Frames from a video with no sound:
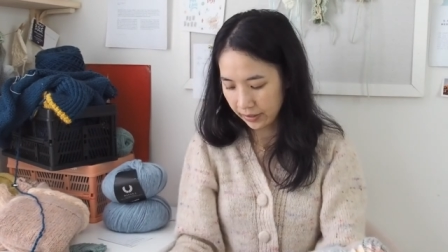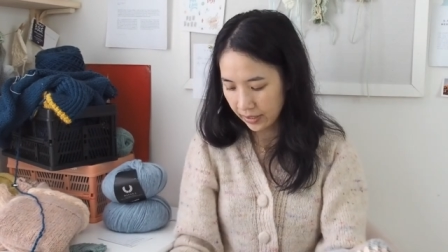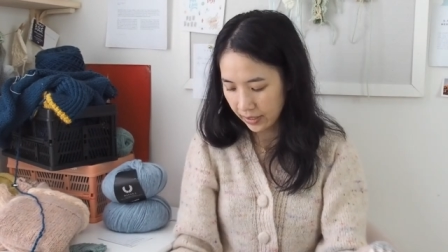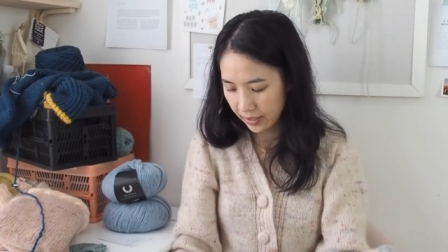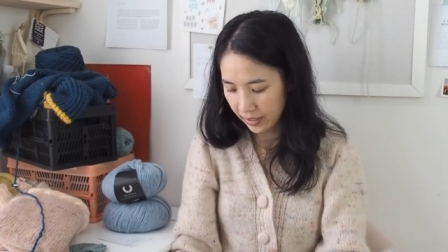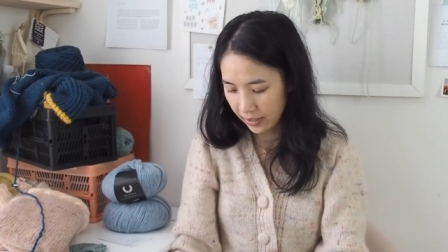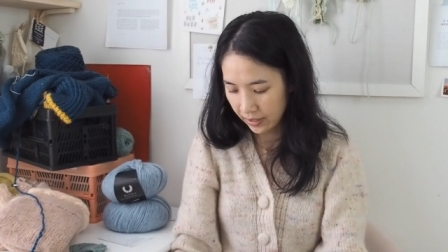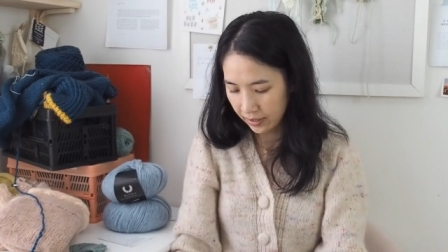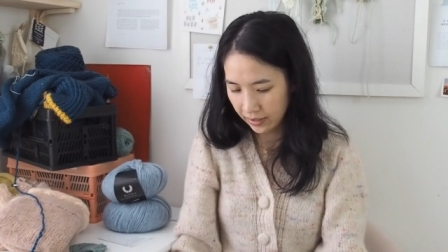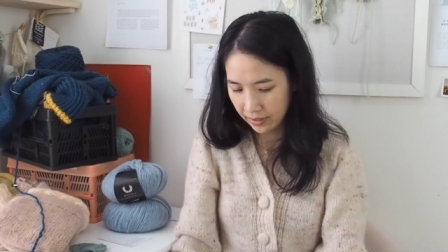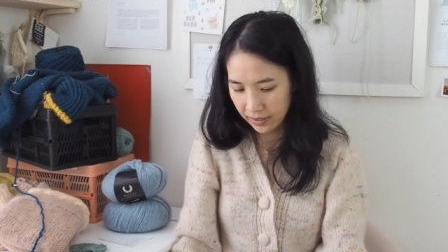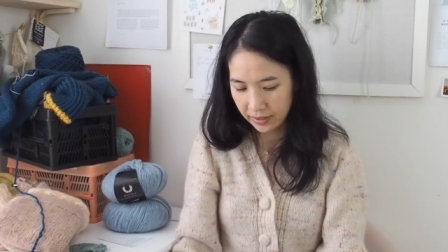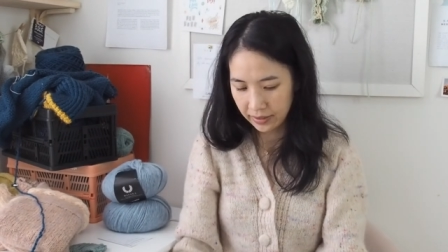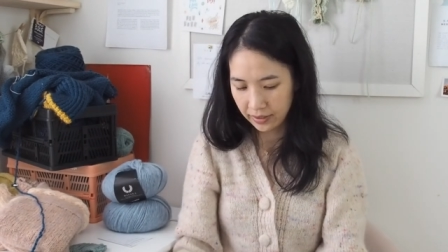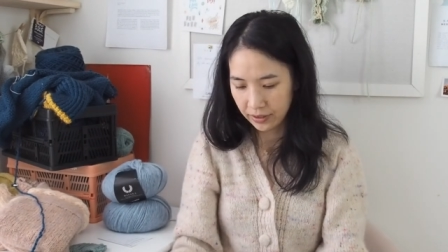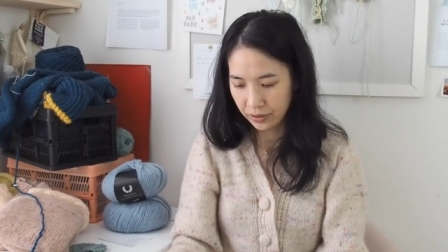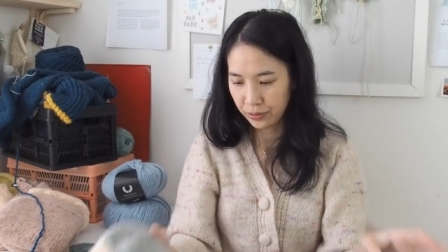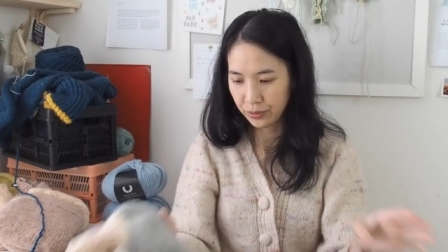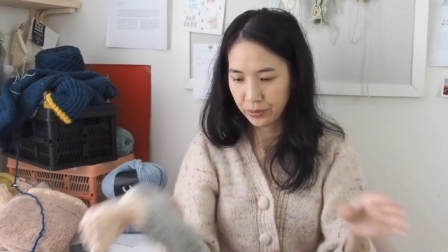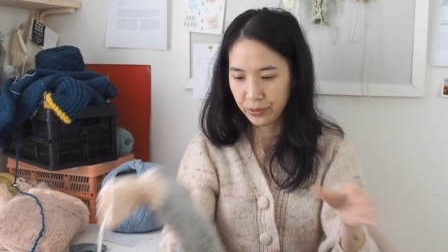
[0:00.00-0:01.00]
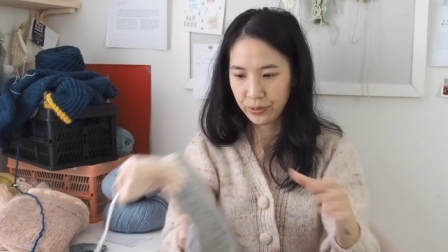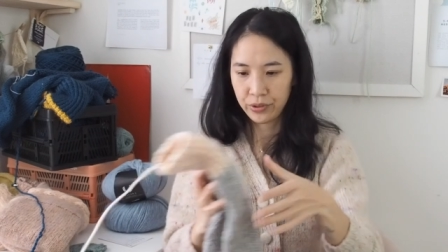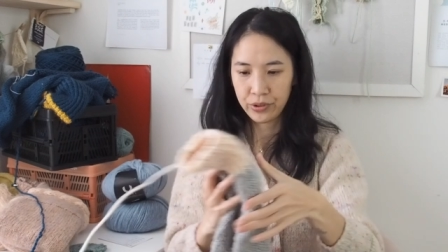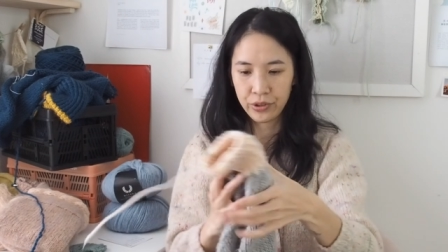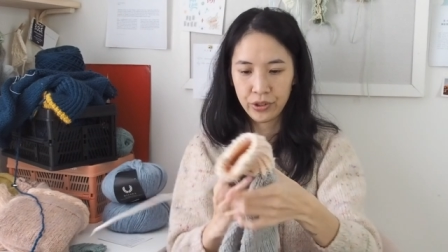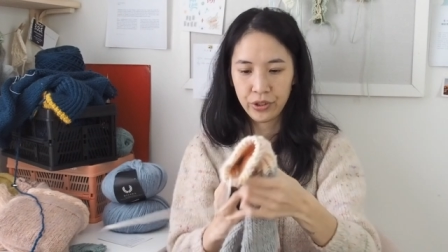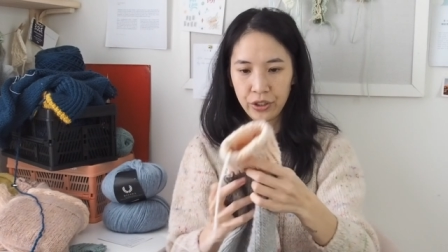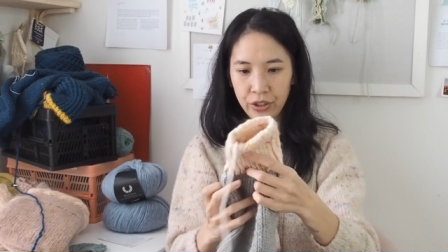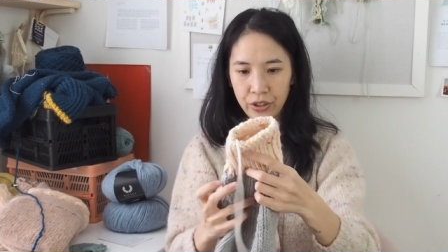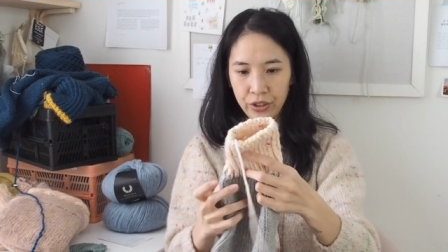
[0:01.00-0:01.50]
here and then
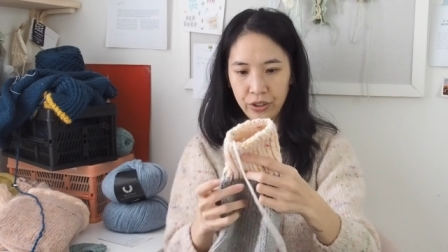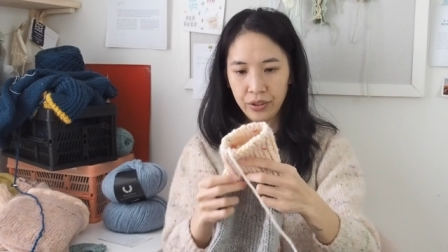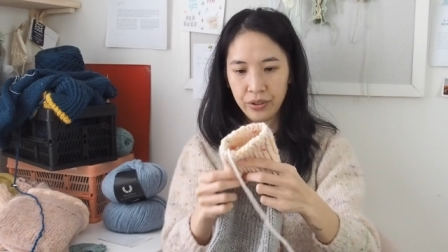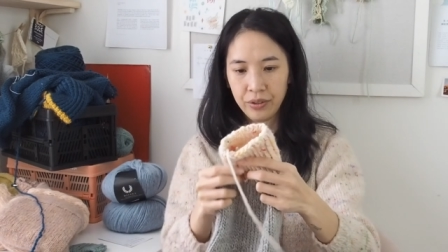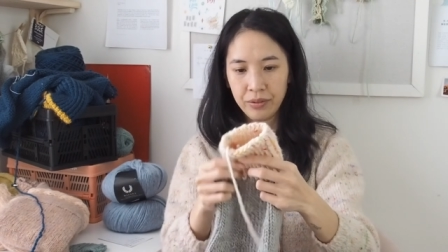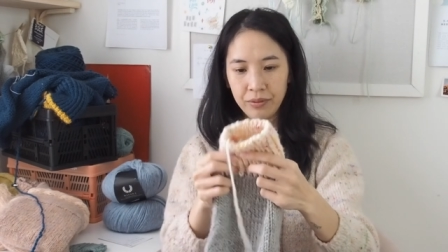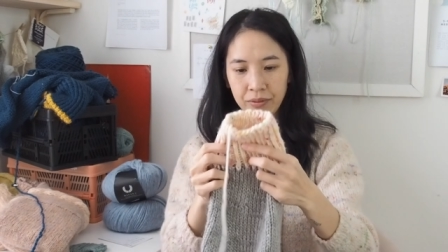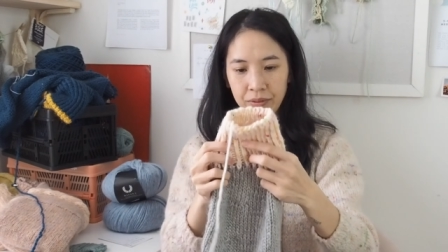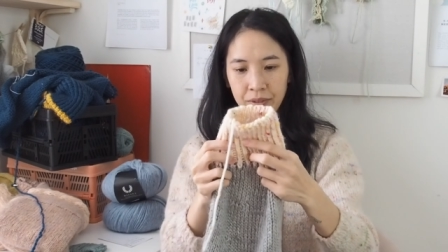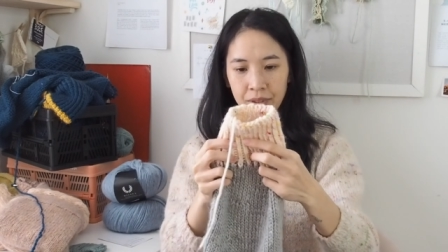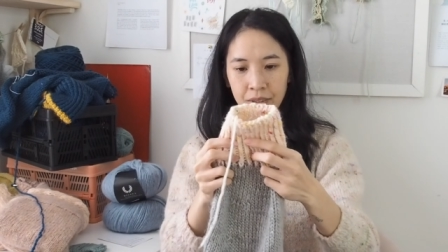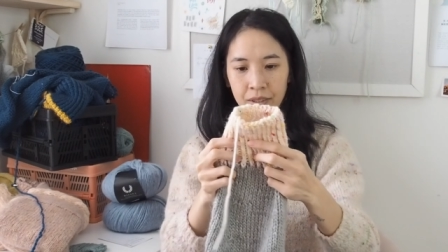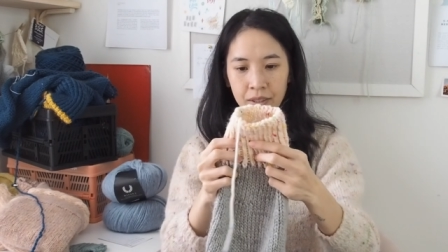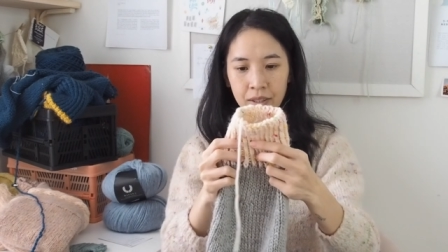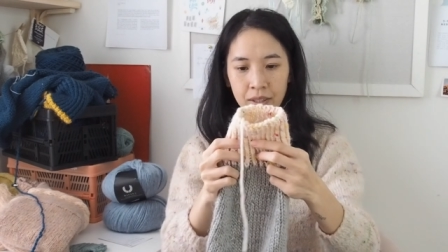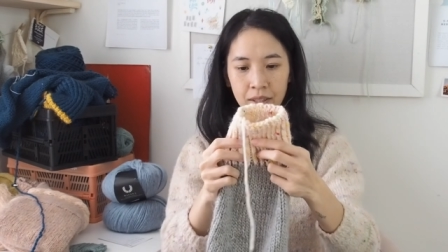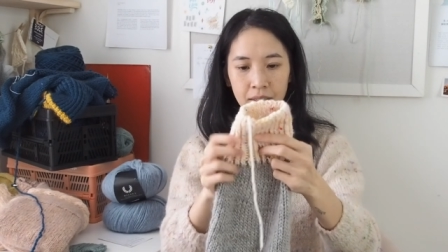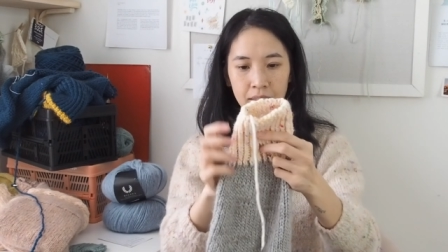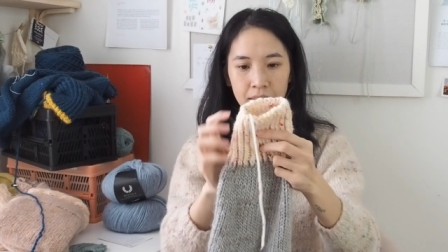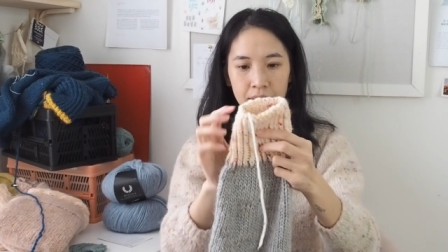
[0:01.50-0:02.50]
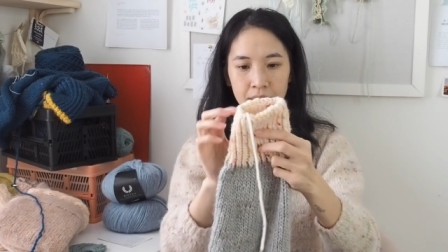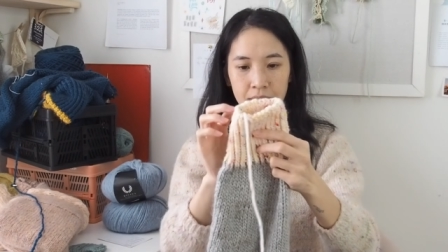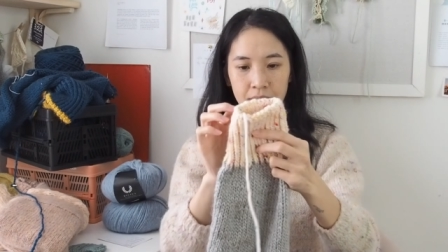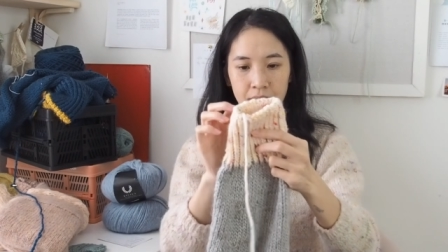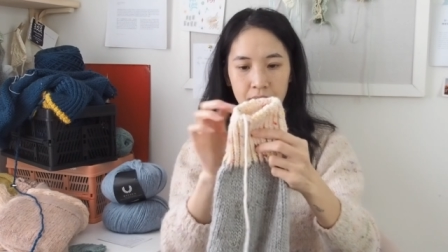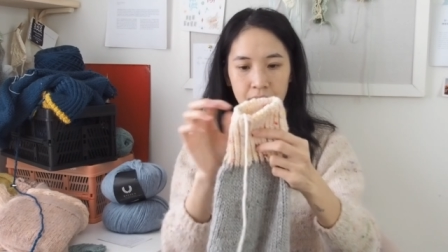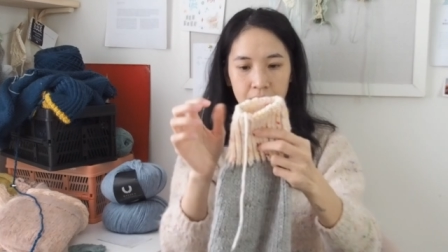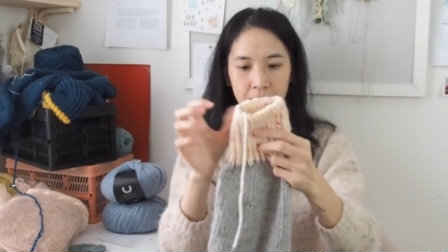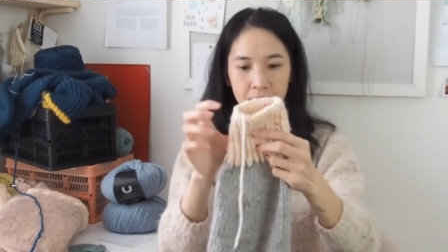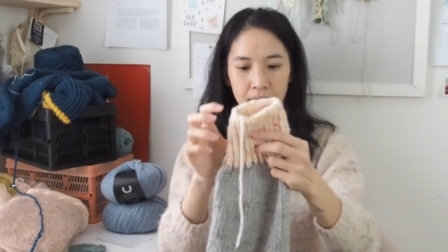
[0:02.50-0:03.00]
also this
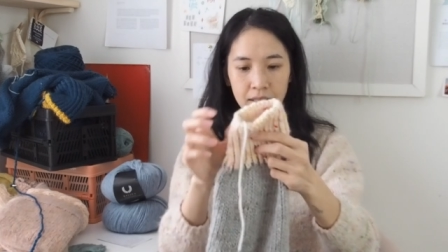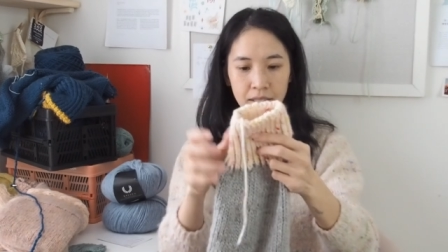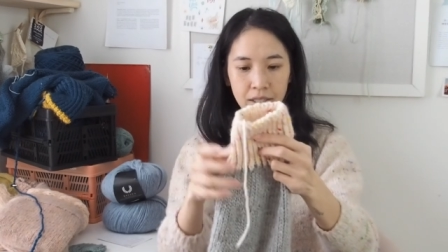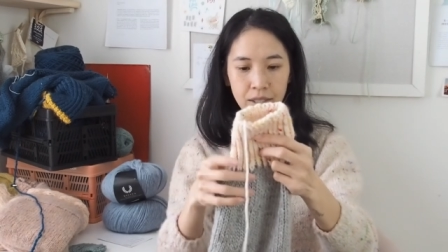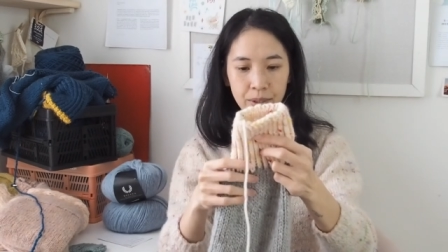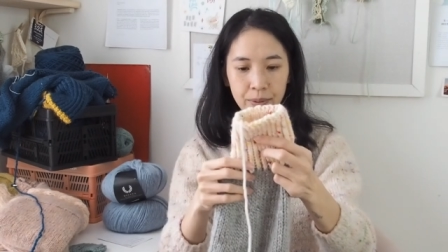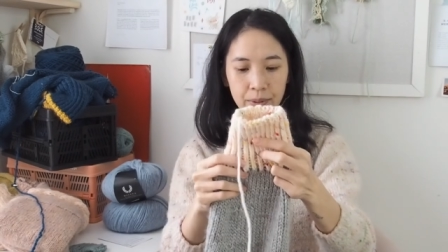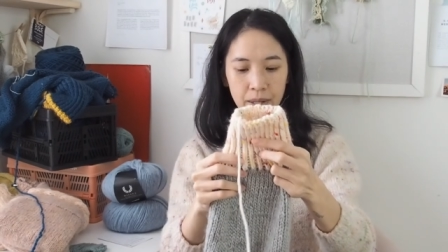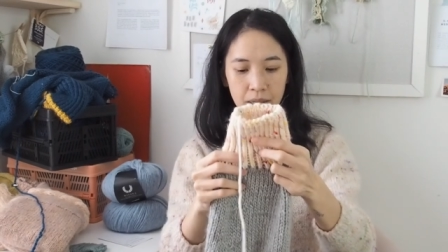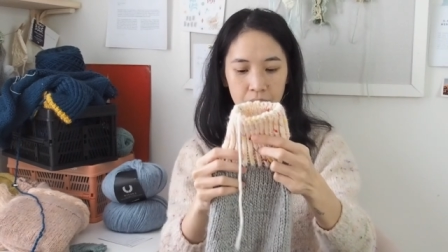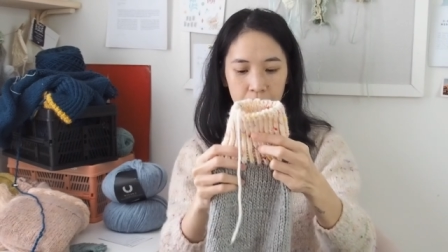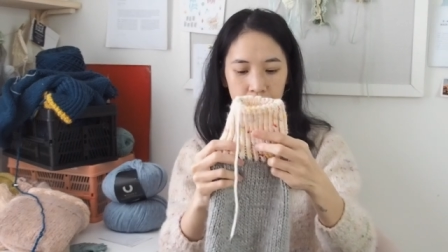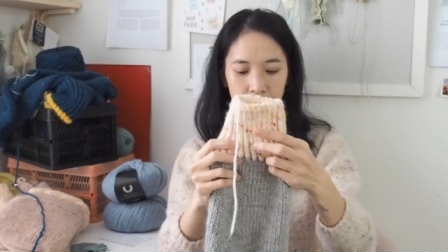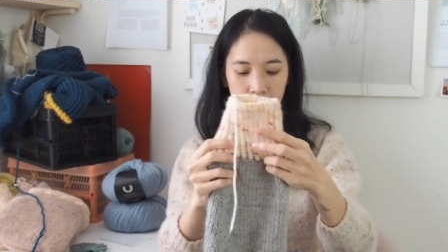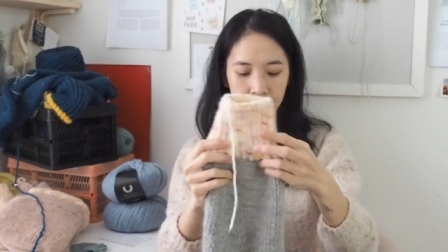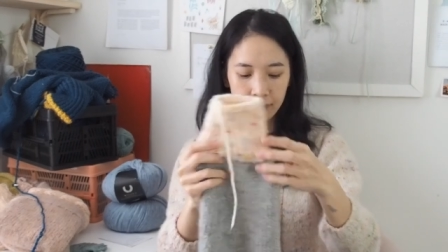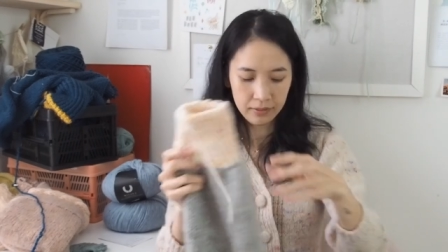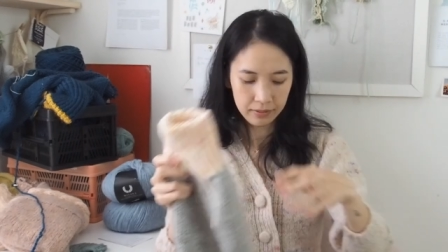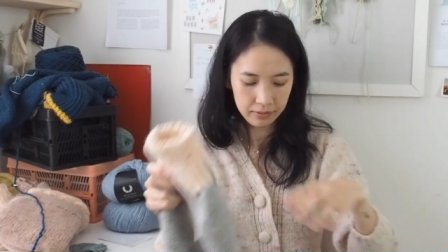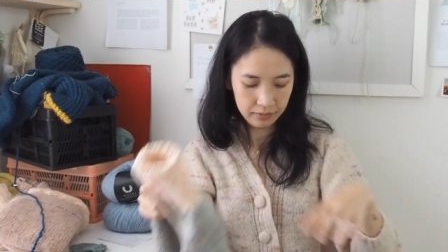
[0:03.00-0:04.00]
side as well